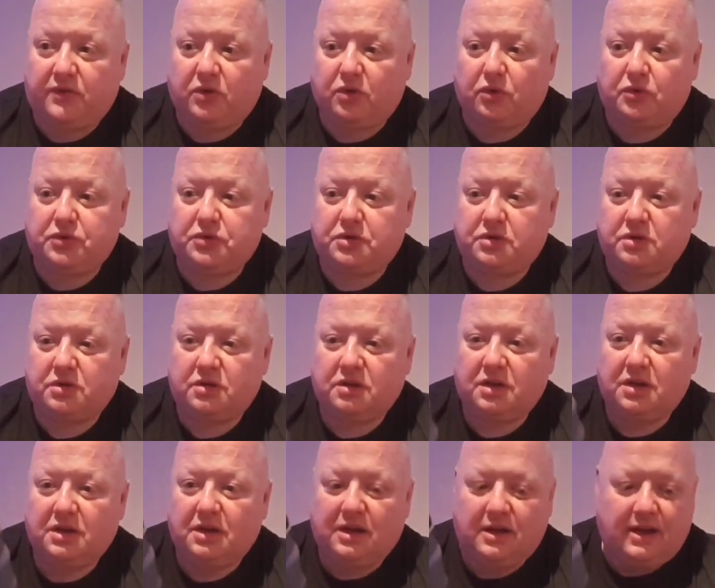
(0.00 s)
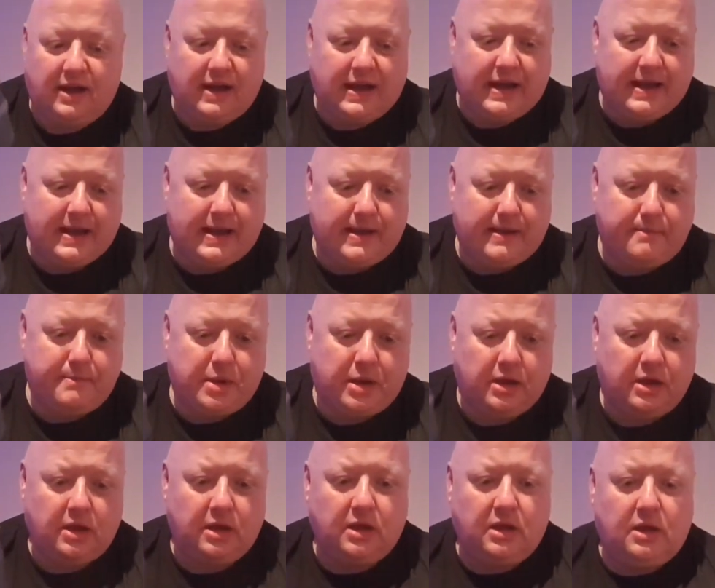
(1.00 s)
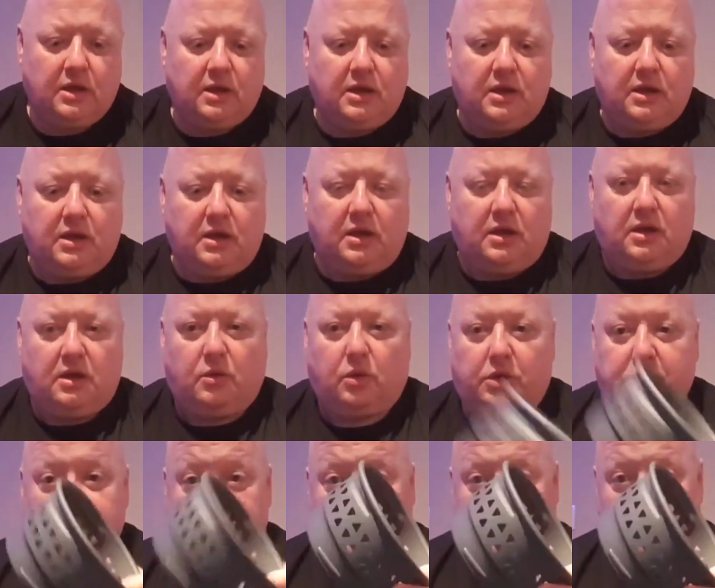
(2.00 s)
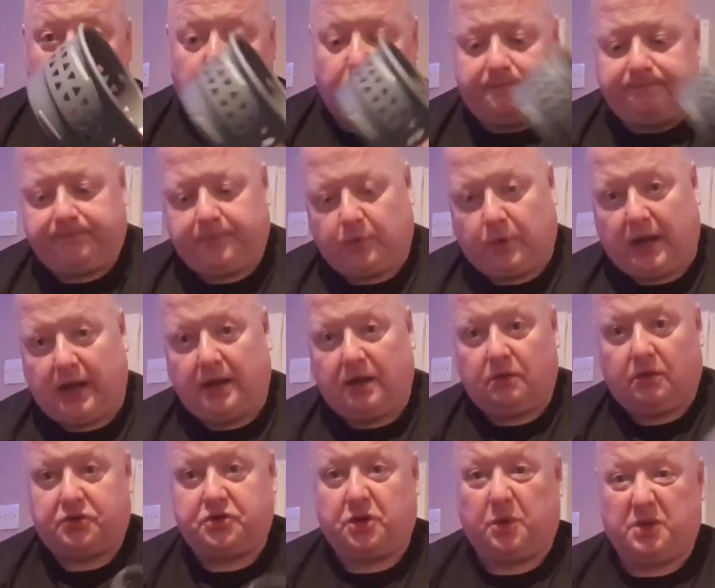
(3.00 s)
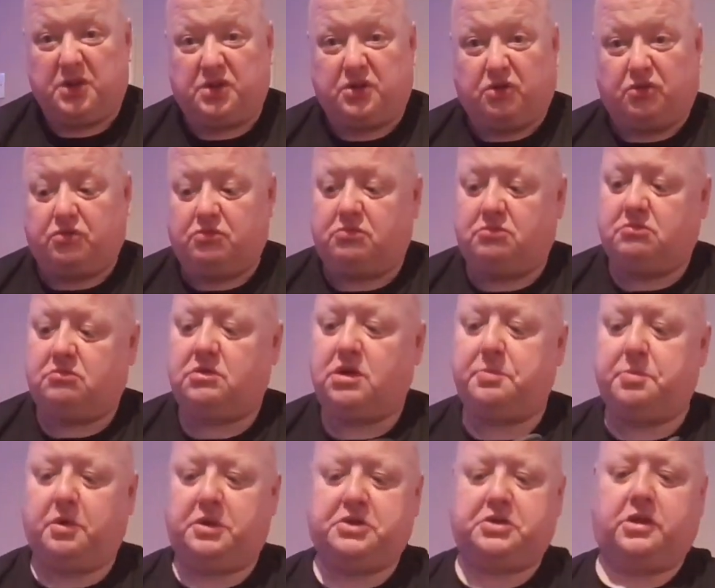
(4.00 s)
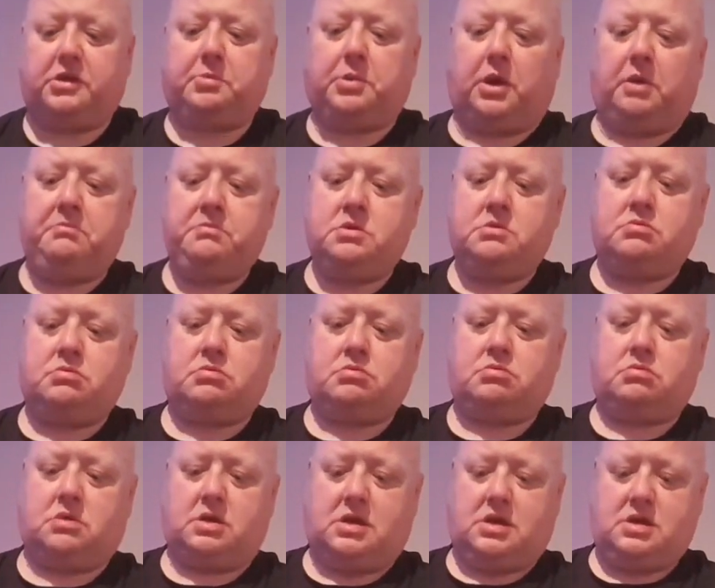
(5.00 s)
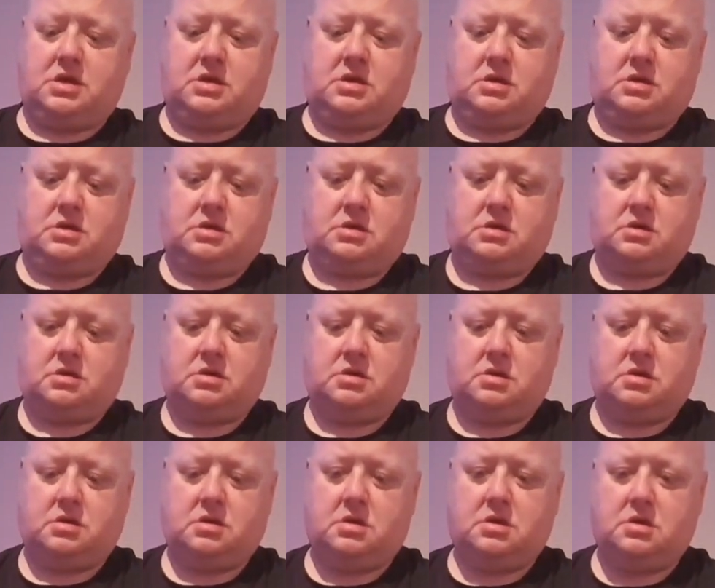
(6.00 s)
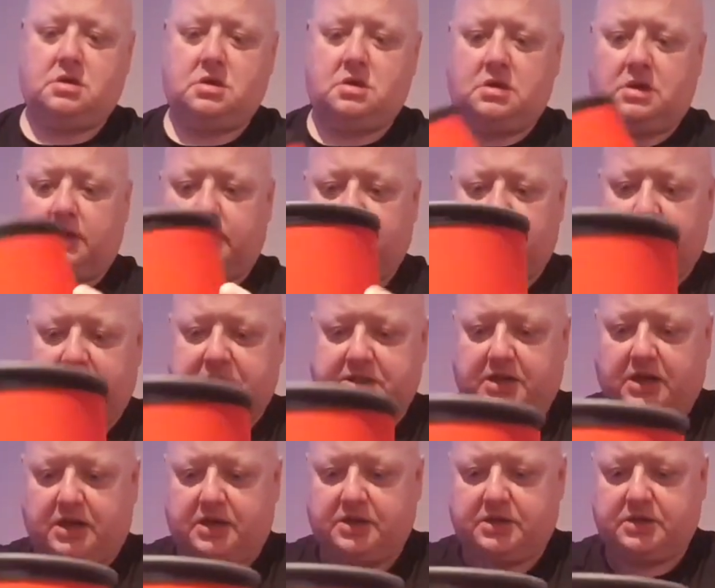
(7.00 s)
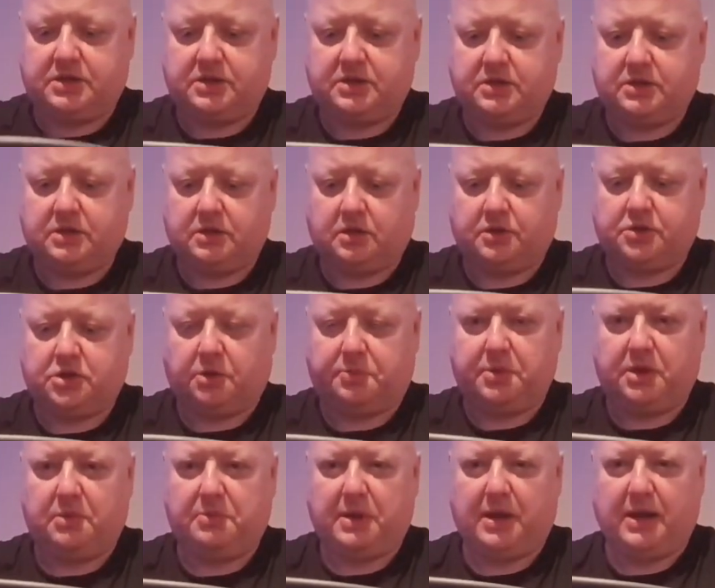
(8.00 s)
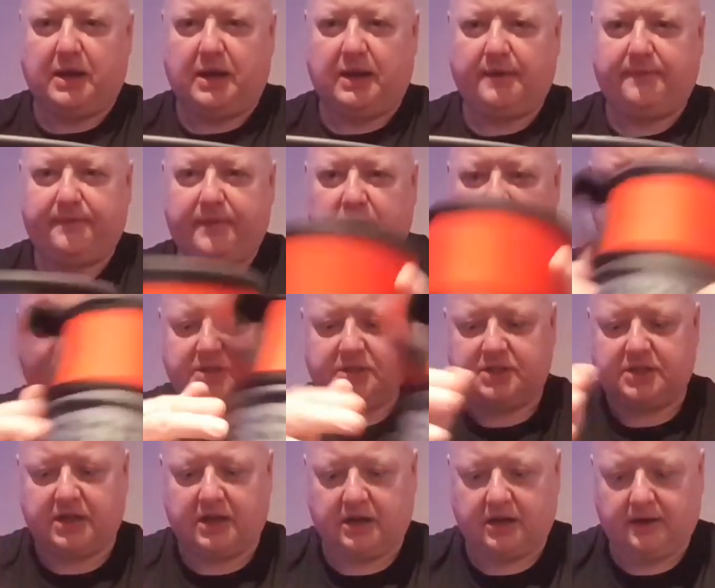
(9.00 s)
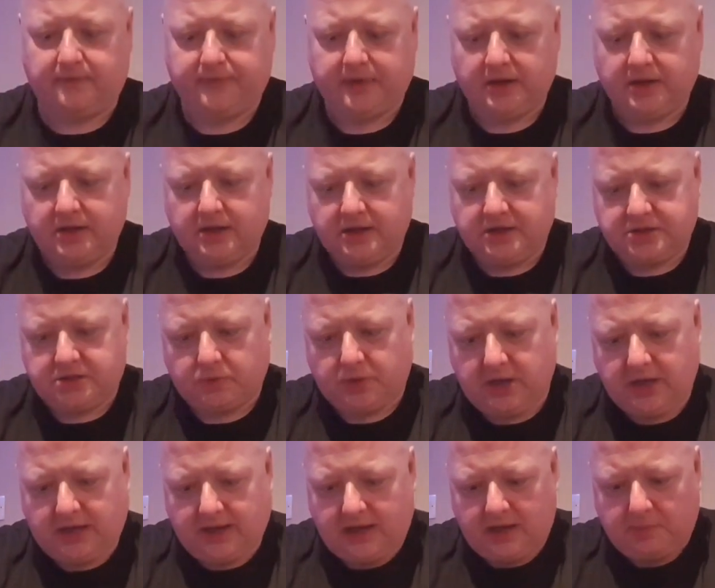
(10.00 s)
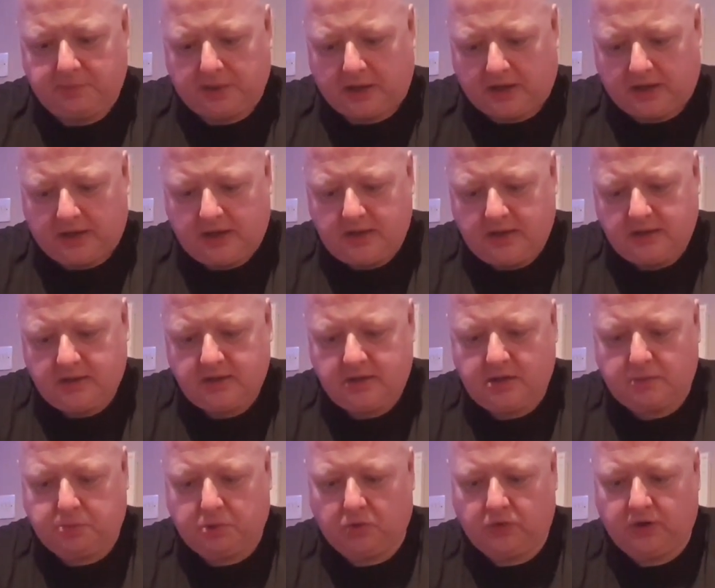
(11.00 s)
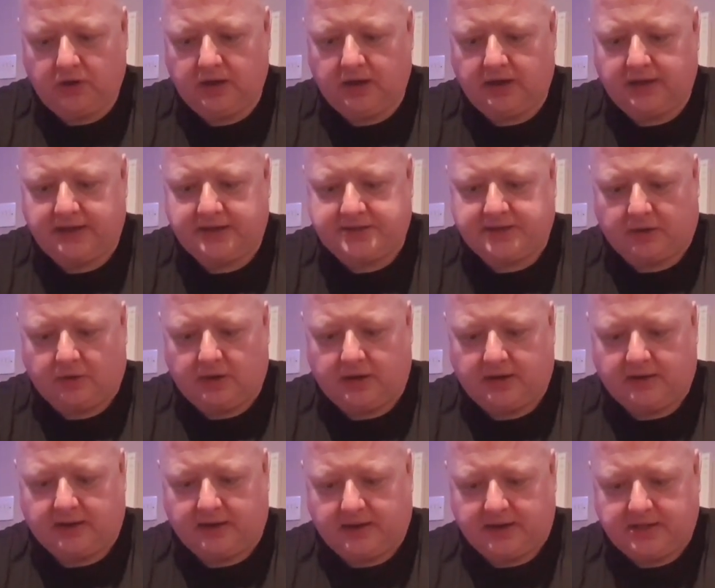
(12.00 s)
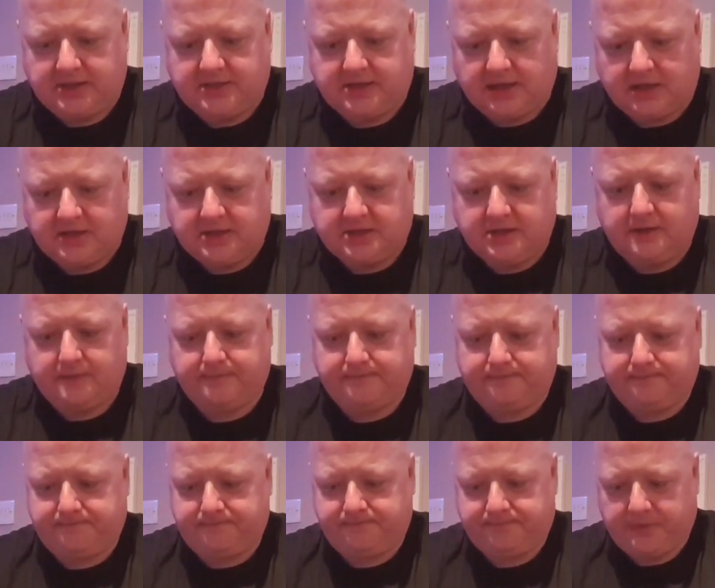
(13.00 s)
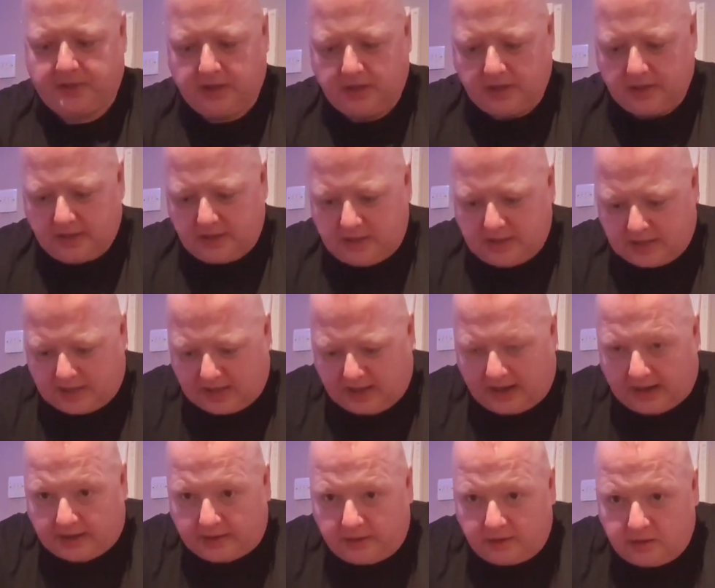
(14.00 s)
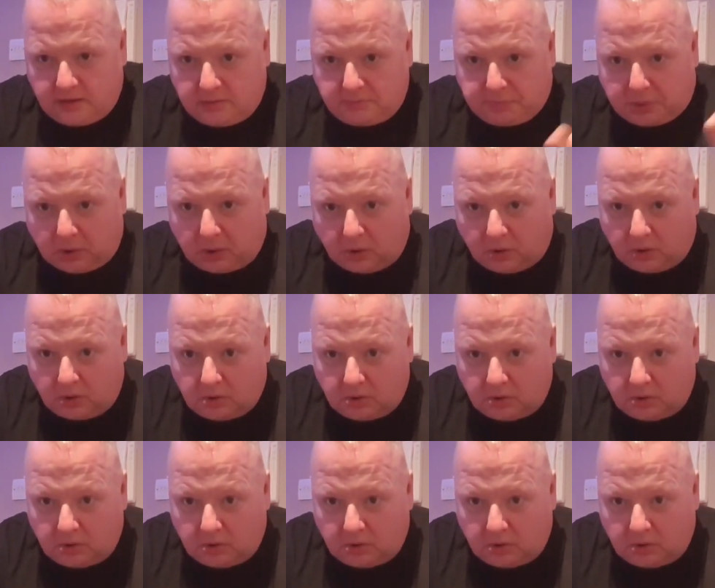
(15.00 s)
cooked. What does this do? Right, I'll show you what this does. You put this on the bottom, and then that sits on top of your burner, nice and steady. So when you get your burner, you pull the little legs out like that and it steadies it. You can put